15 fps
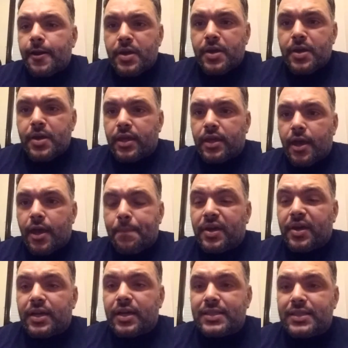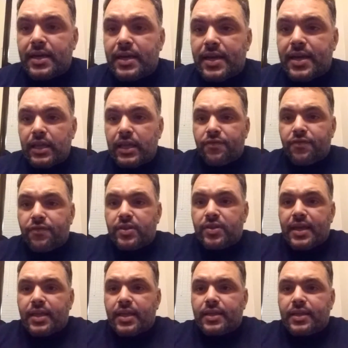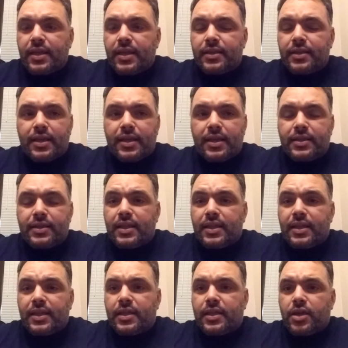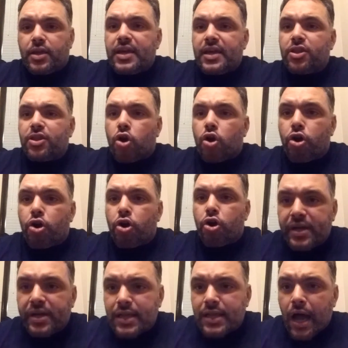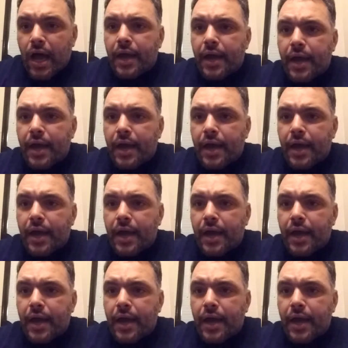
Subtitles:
there because they're negative and they're either hurting inside